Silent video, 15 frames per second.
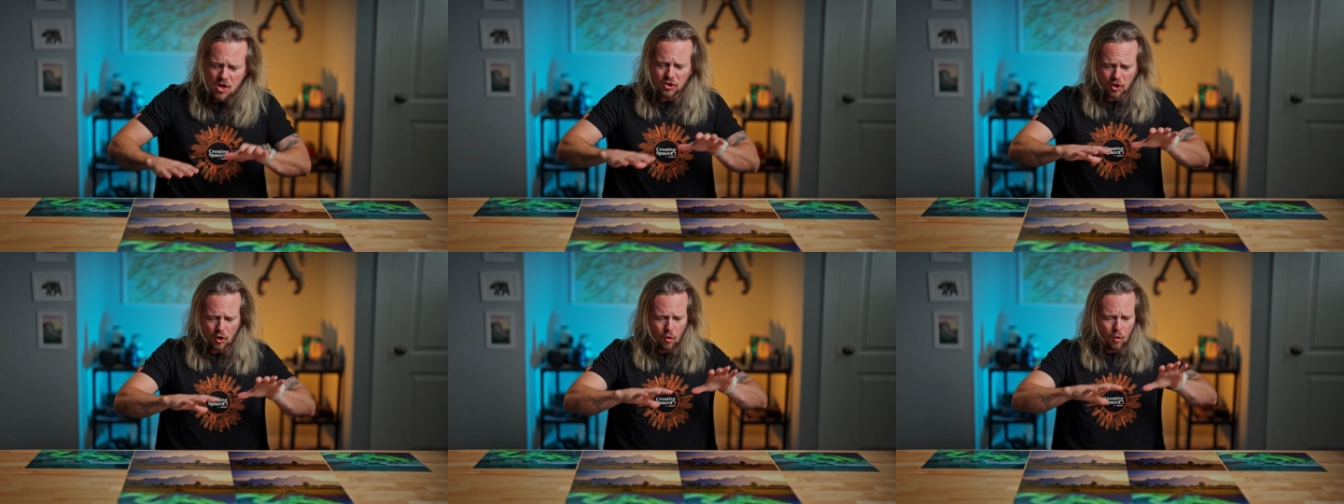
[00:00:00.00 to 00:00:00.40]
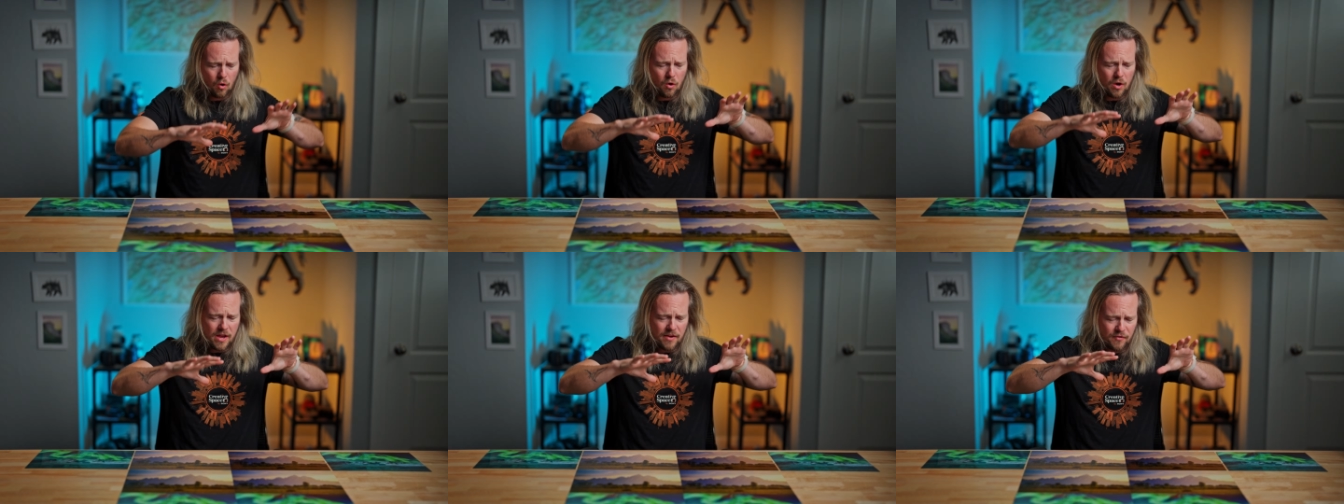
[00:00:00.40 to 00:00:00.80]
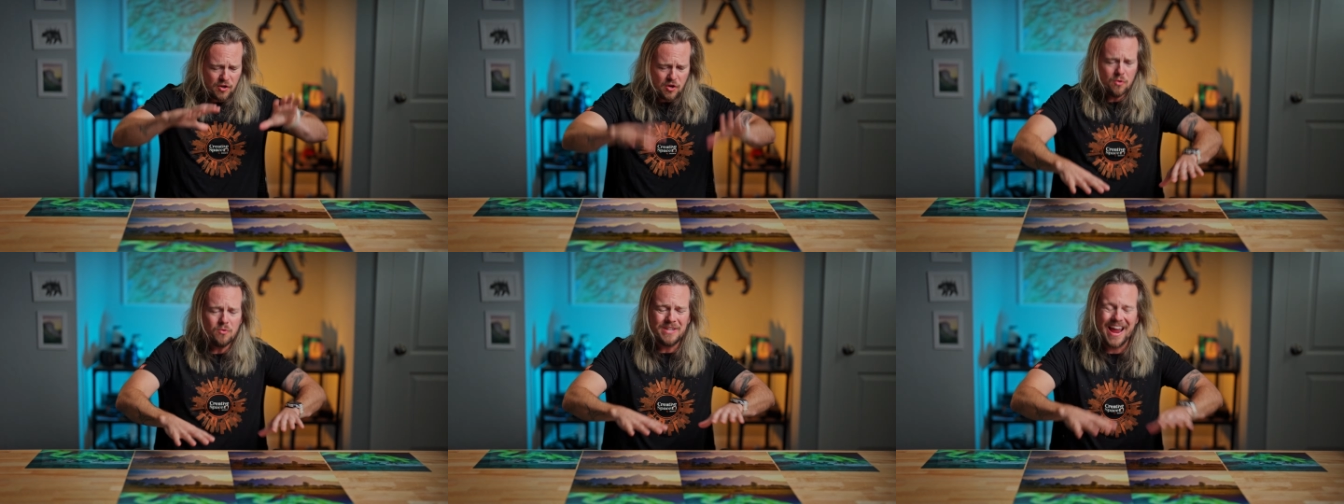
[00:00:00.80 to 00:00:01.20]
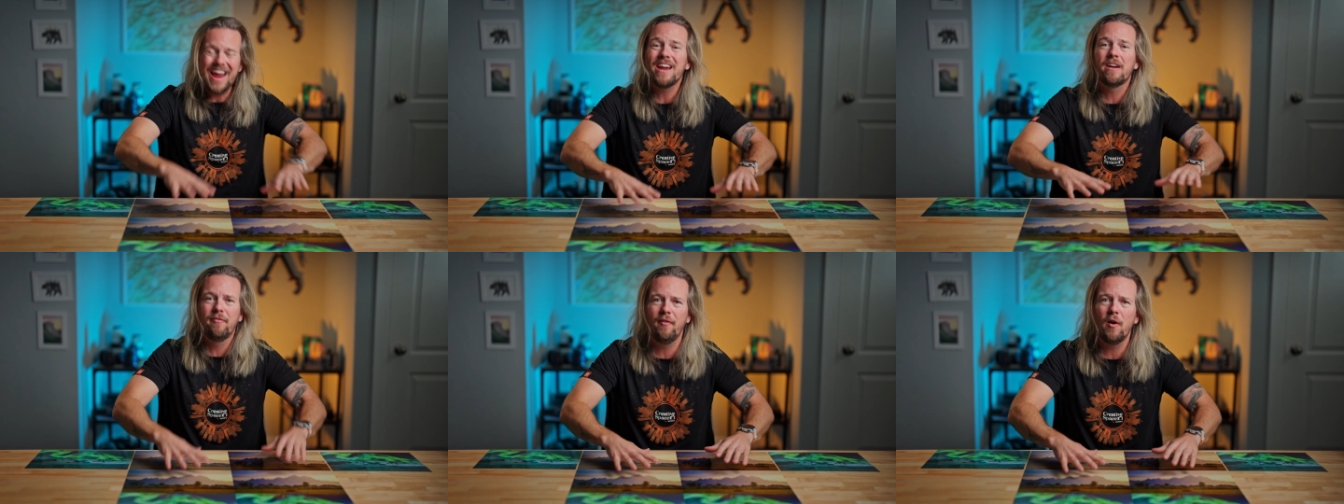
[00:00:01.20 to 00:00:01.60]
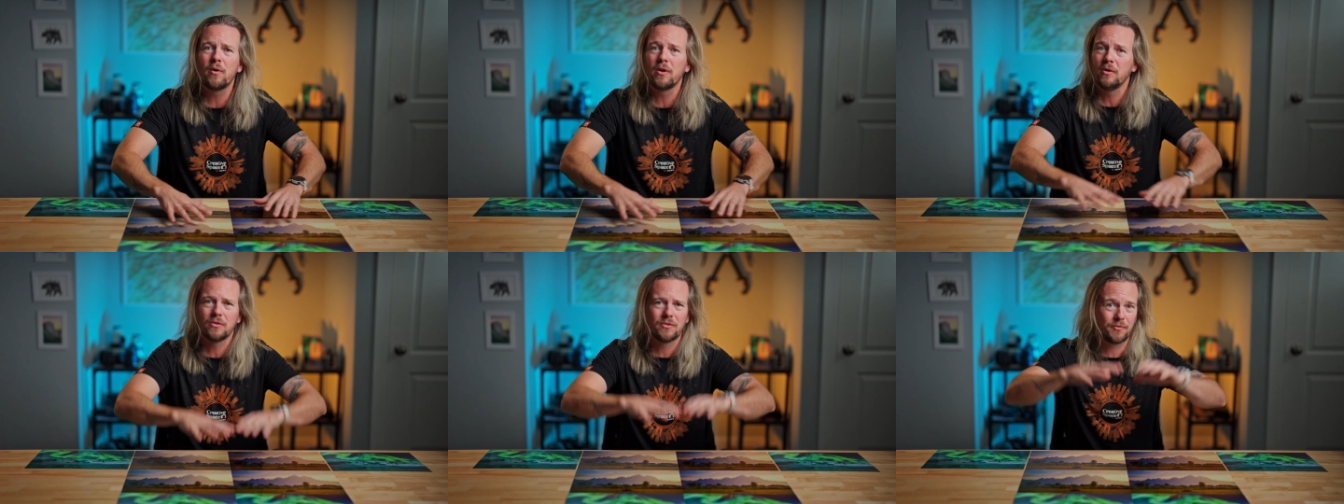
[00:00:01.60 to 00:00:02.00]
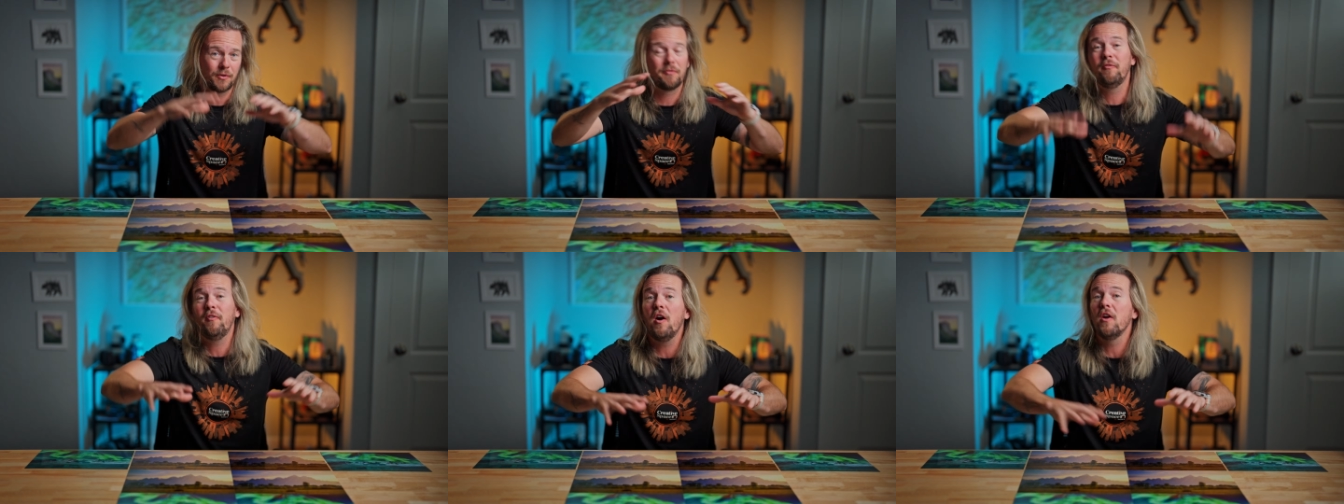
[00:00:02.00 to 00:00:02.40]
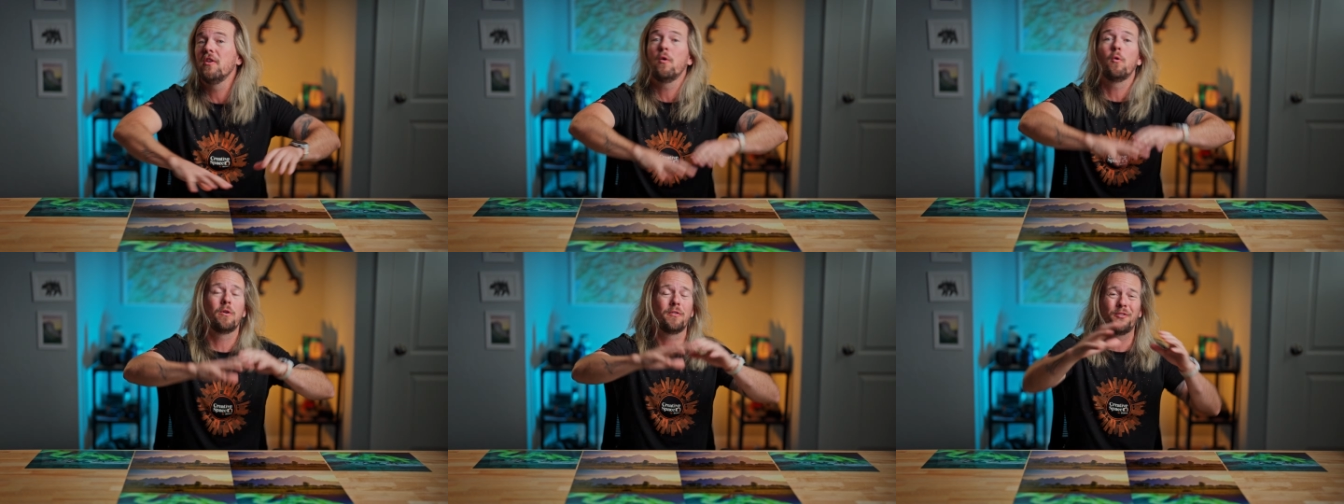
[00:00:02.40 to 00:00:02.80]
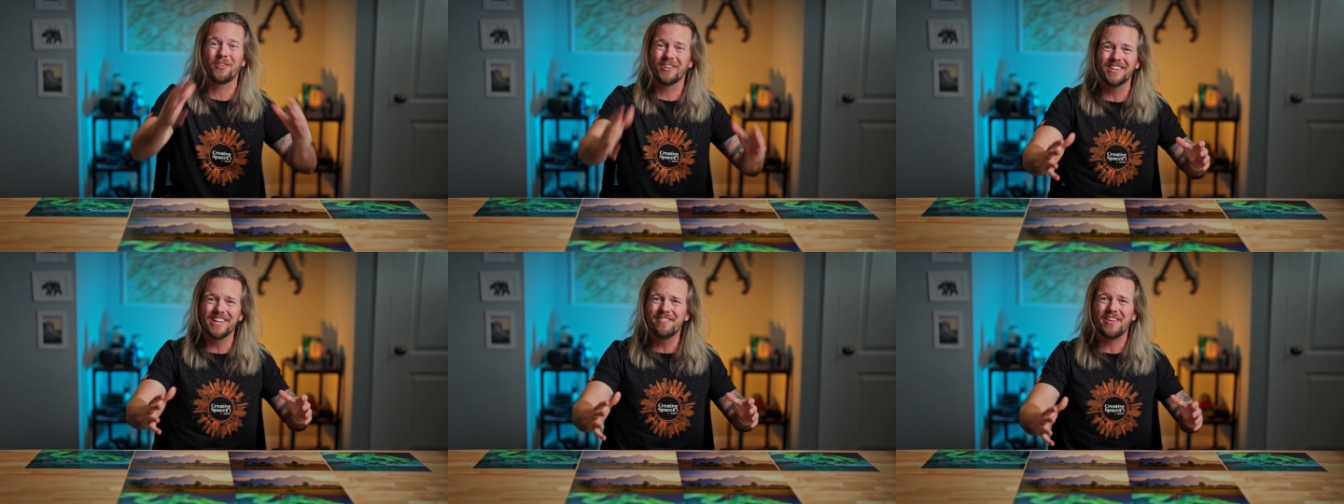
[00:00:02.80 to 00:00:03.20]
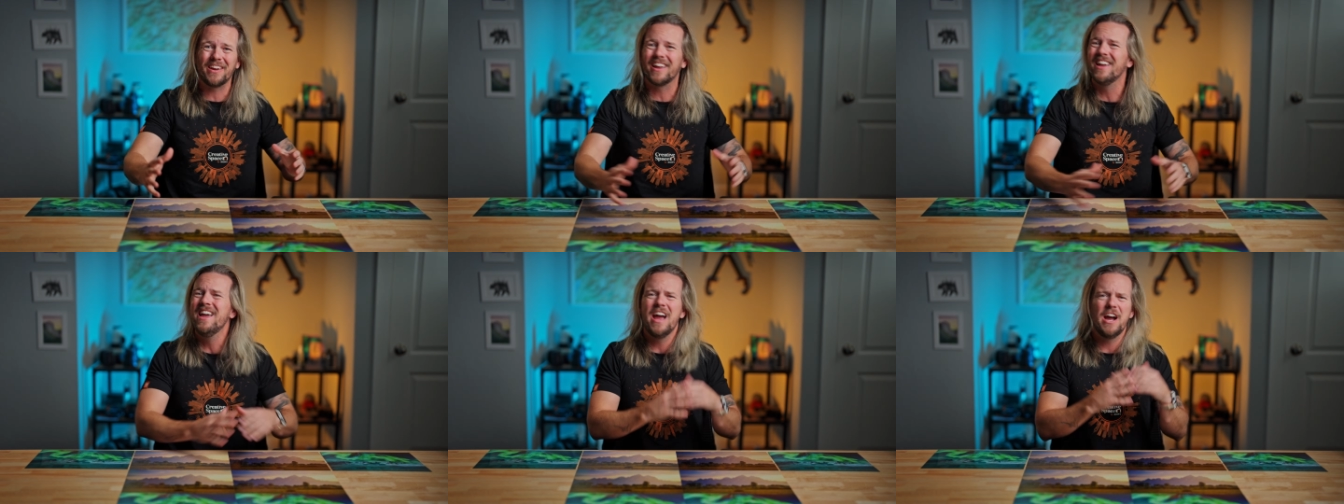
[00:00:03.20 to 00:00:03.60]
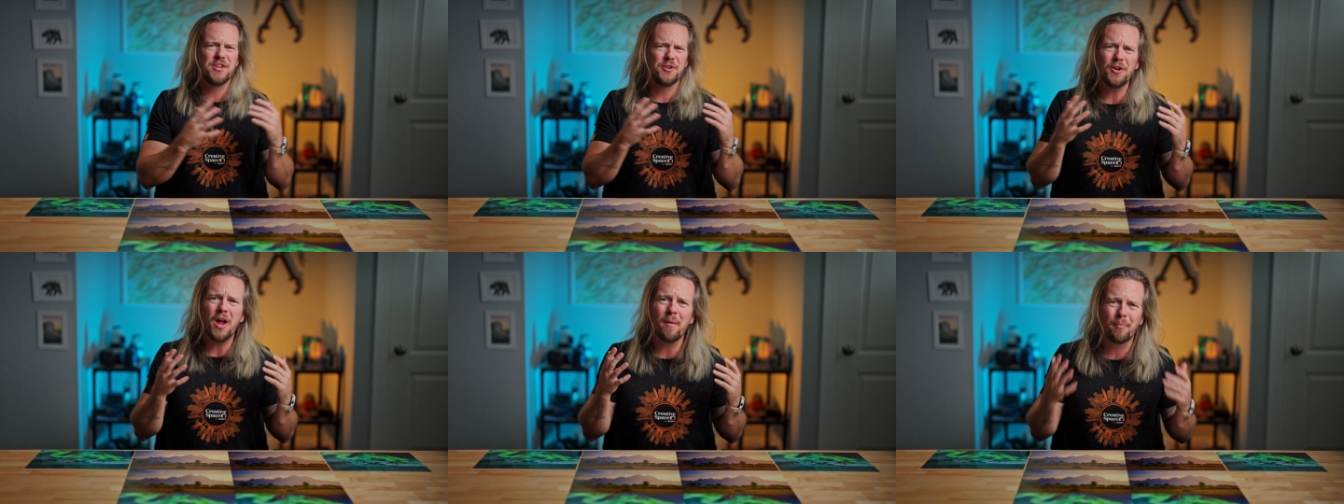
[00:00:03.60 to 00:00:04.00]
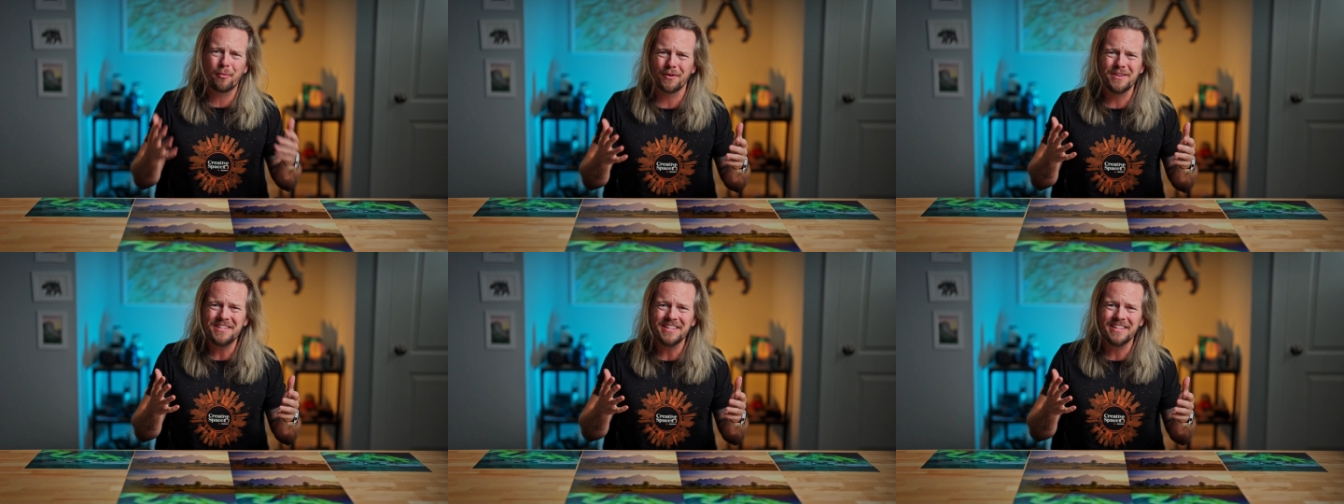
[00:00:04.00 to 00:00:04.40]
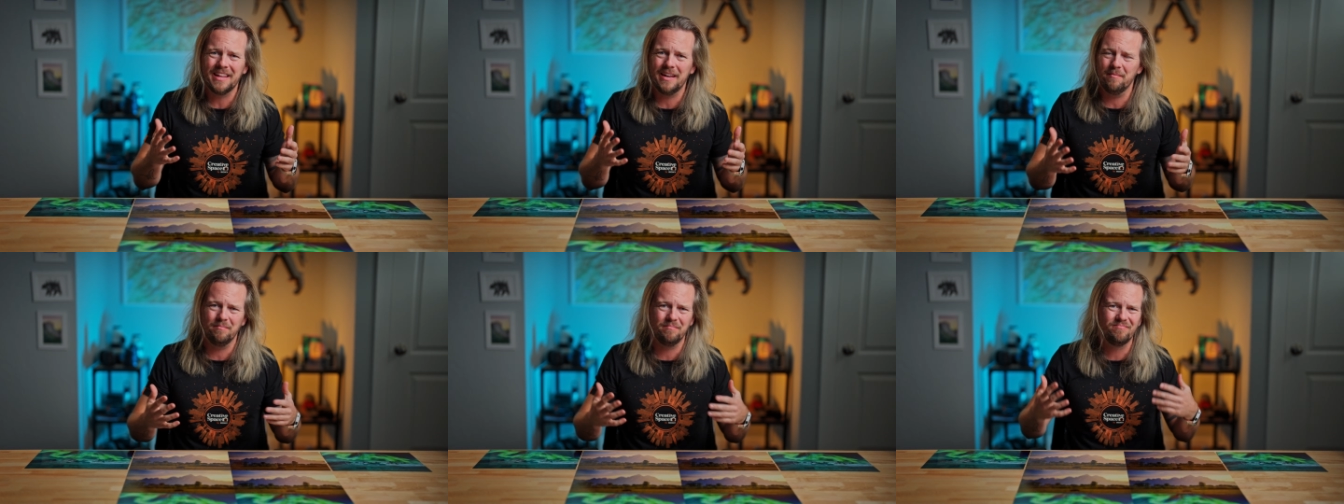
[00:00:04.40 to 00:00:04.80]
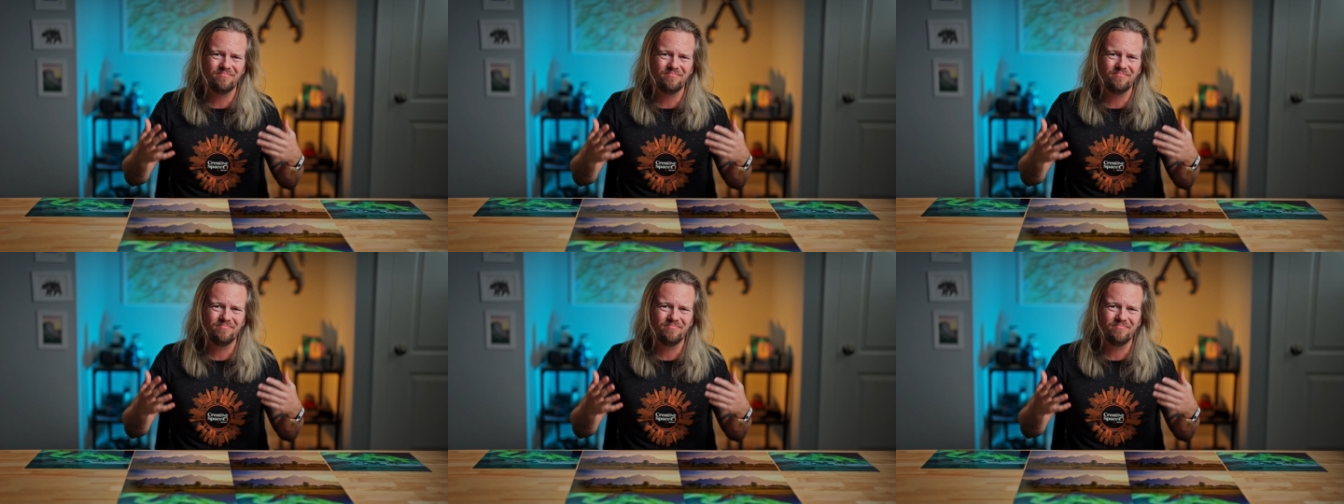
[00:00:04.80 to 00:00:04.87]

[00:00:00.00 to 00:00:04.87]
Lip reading: So if you take photos for fun or for a living and you're not printing them,